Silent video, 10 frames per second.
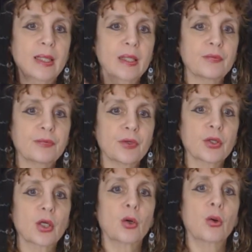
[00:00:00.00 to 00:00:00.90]
In
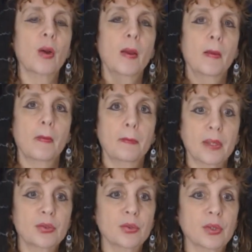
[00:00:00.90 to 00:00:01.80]
Virgo
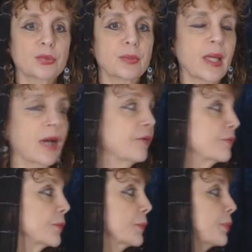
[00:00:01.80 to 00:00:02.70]
Betulus, we have
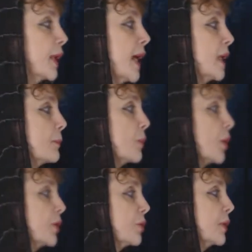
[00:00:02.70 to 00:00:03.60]
the planet
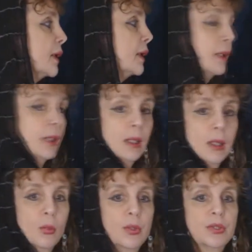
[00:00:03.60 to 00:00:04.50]
Mercury,
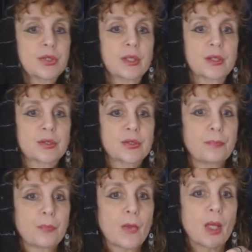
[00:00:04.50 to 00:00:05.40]
which is
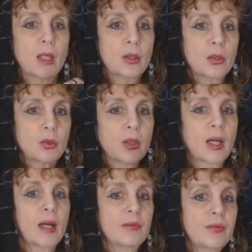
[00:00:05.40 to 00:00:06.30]

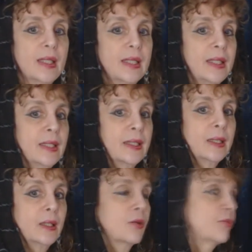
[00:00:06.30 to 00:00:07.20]
Kokav,
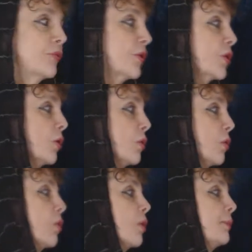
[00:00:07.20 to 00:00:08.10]
in Virgo
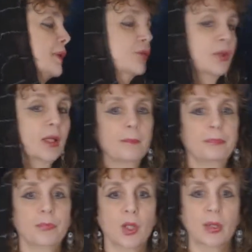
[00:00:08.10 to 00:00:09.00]
or Betula.
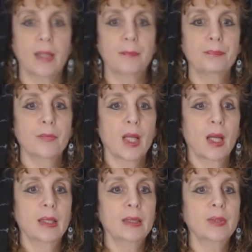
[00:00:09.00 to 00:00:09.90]
Okay?
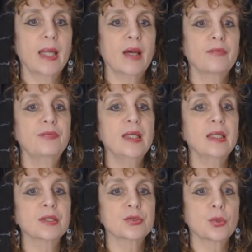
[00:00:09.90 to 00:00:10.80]
Then we have
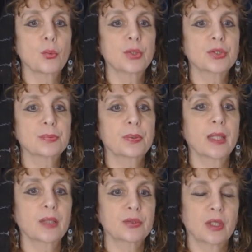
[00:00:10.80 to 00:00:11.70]
Venus, which is
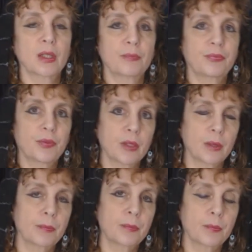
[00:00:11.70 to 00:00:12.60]
pronounced um, for
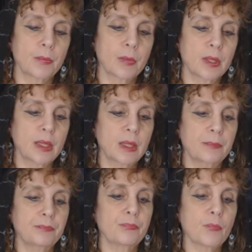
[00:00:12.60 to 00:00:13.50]
the,
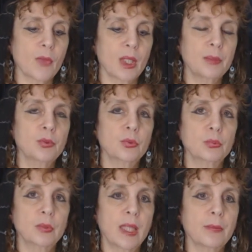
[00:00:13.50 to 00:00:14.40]
the
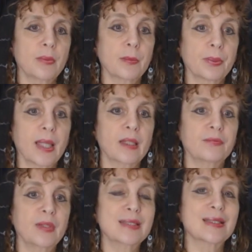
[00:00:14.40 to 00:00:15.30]
Hebrew name of the
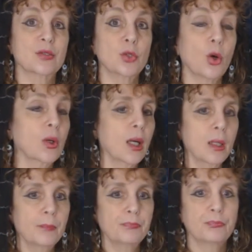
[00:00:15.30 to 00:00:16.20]
planet Venus is Noga.